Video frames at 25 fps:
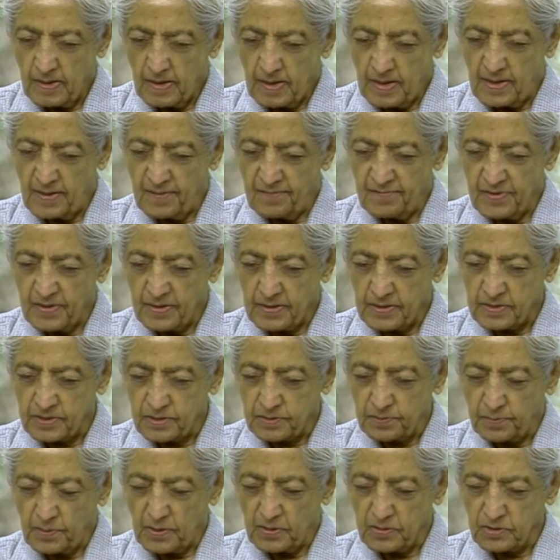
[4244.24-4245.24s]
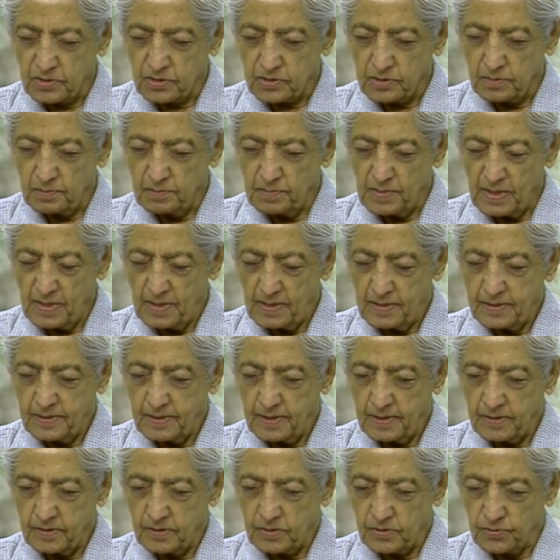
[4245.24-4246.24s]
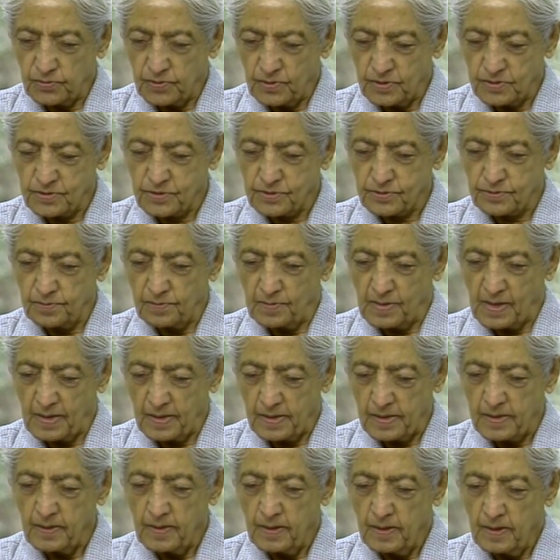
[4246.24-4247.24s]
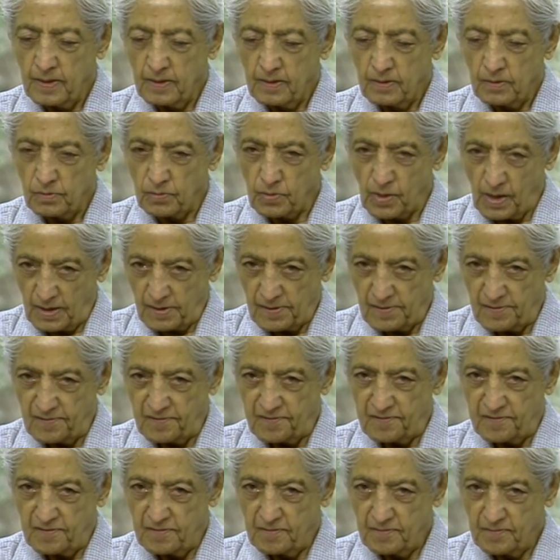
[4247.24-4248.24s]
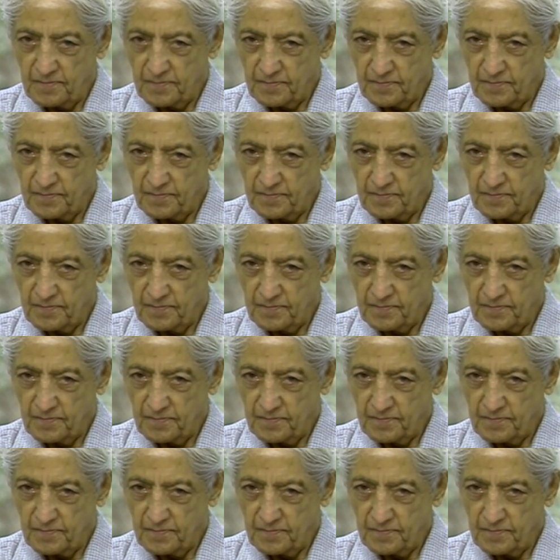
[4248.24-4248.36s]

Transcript: I have a responsibility towards my wife.